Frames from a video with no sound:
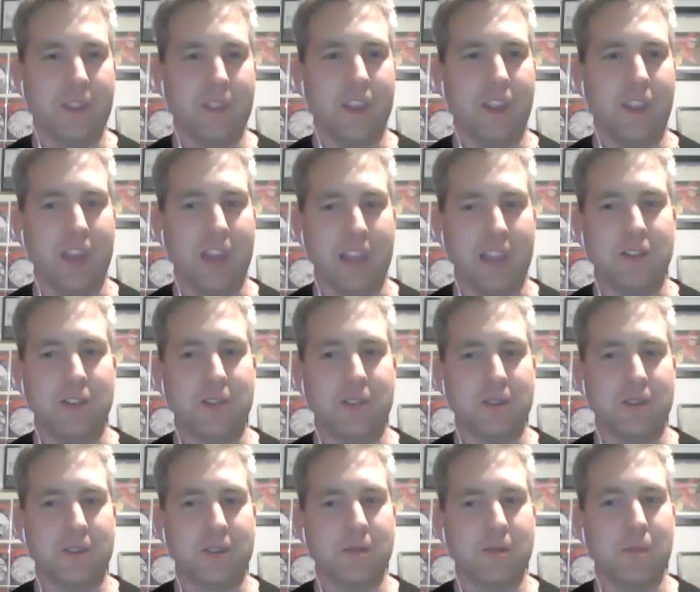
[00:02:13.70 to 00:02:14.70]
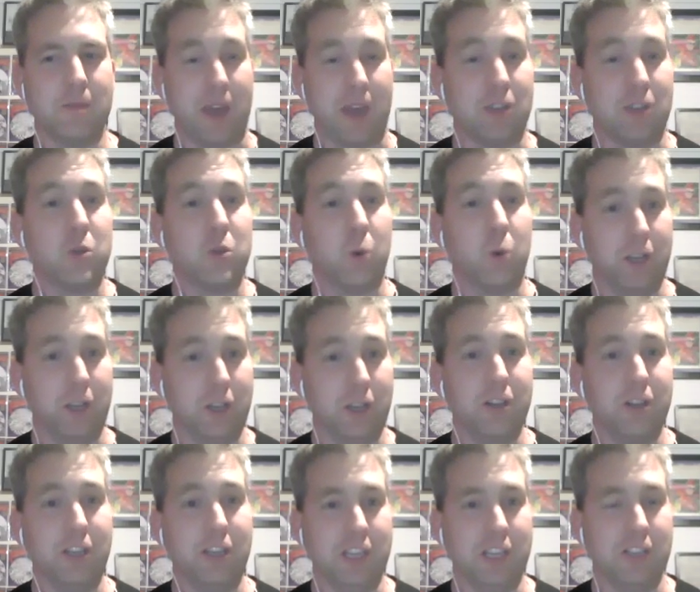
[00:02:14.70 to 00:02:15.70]
Oh, yes, yes, yes. About
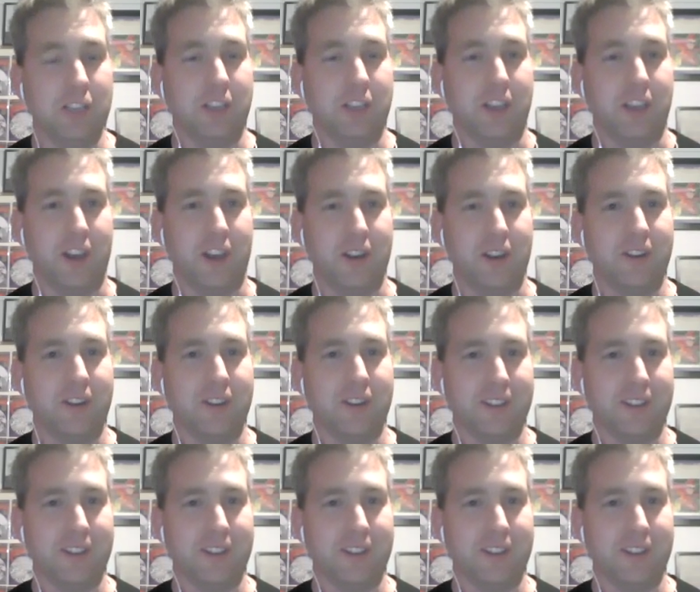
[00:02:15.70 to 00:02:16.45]
twenty-odd years ago.